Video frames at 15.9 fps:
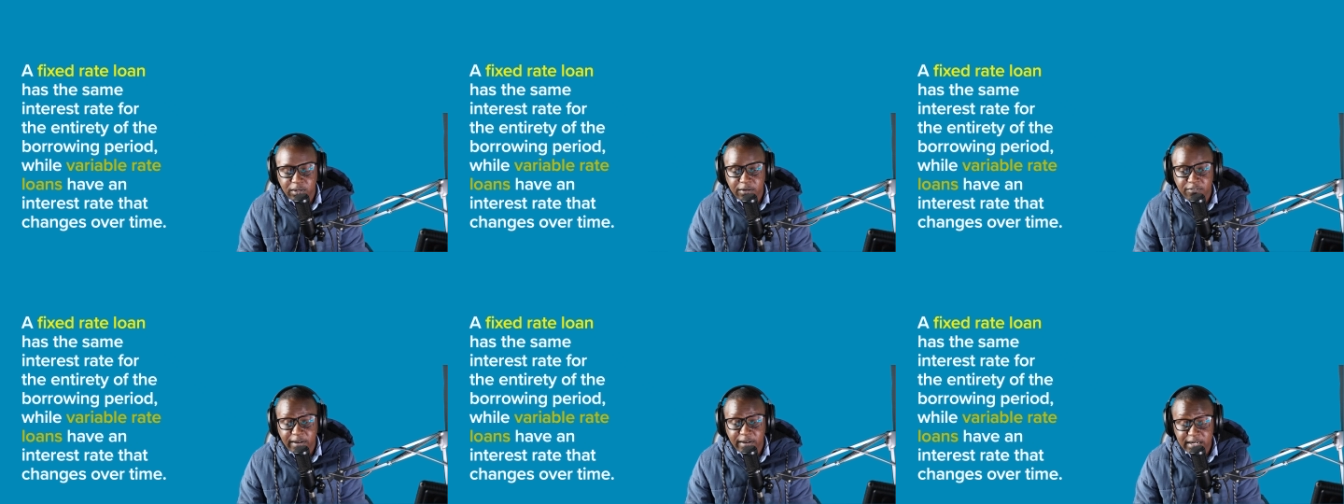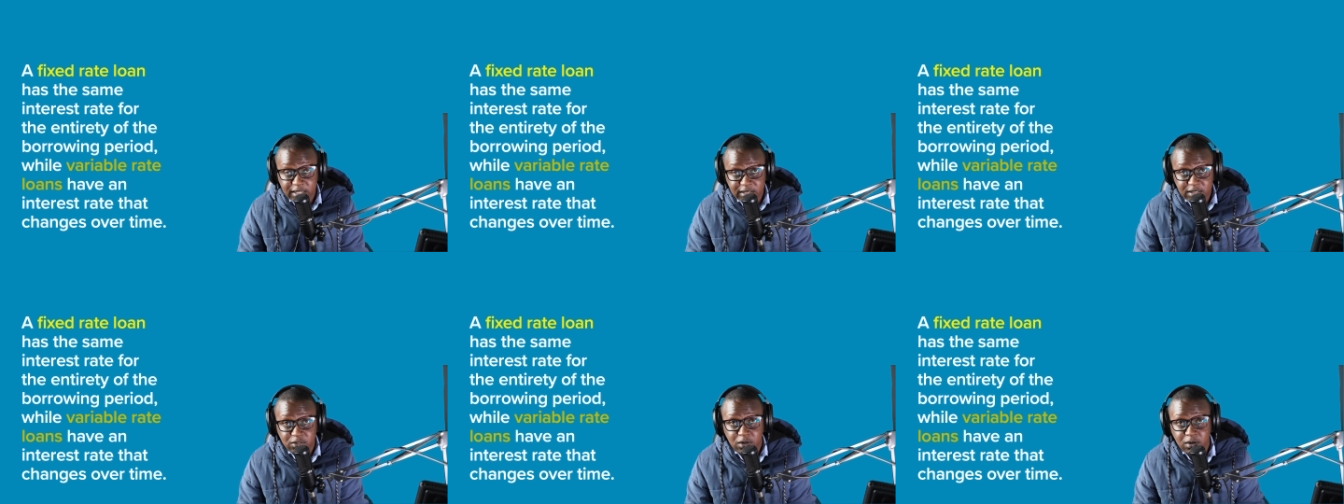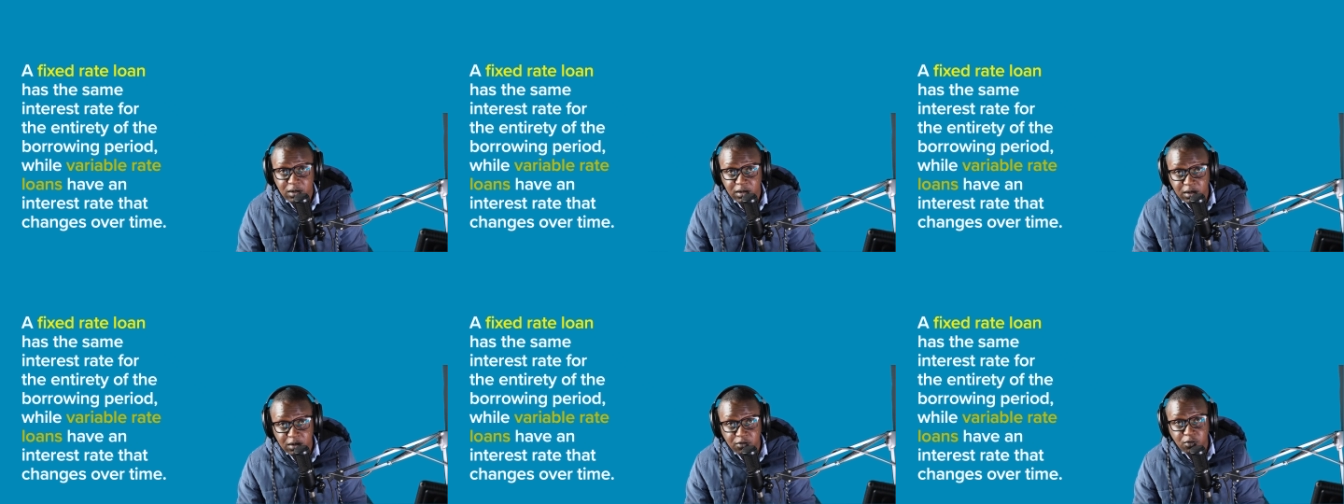finance
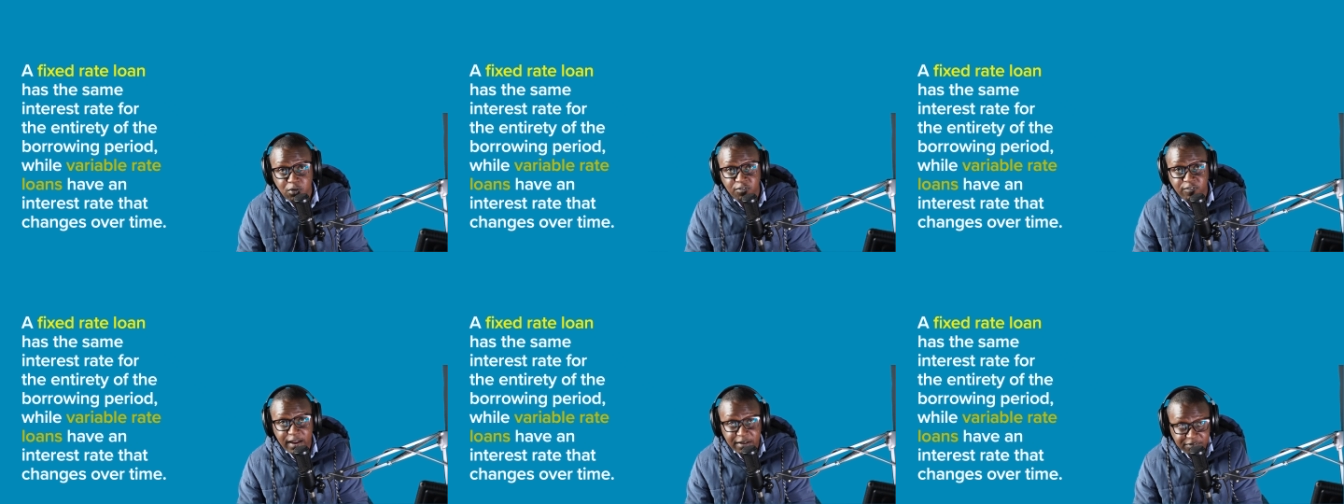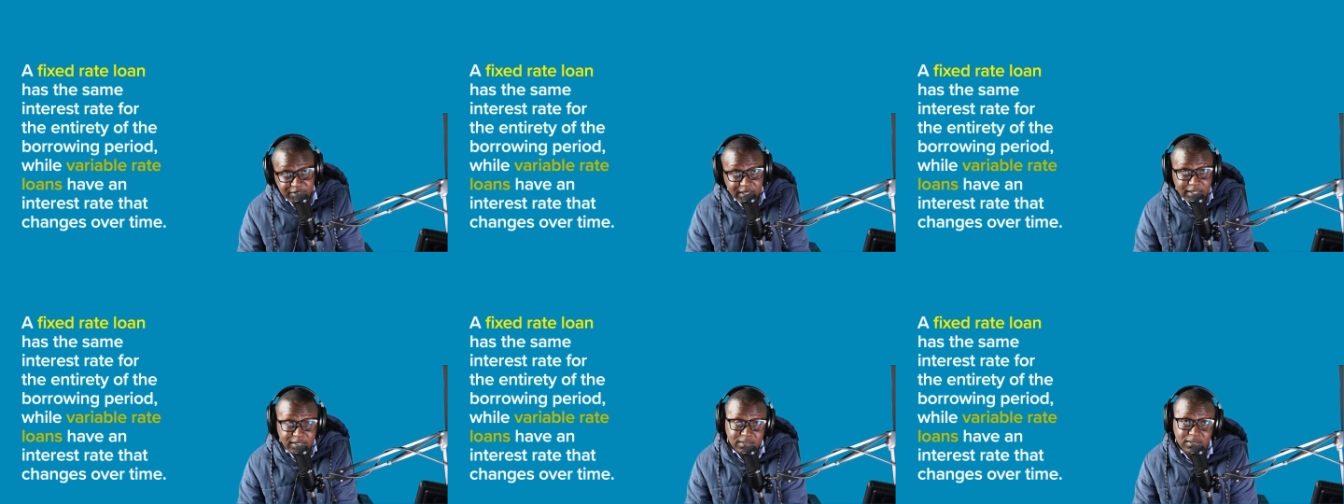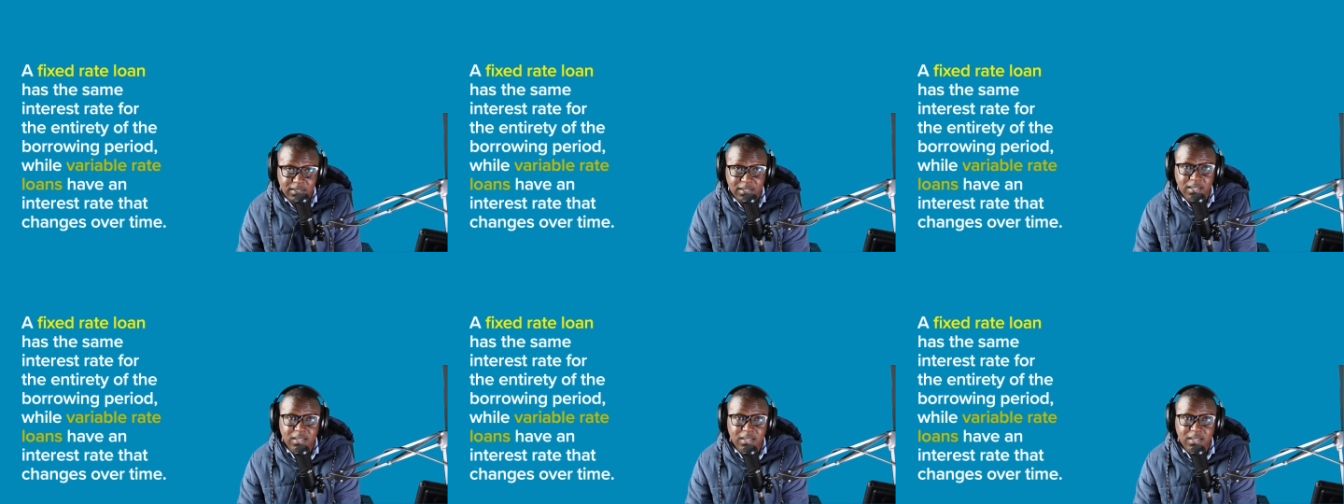for 5 years,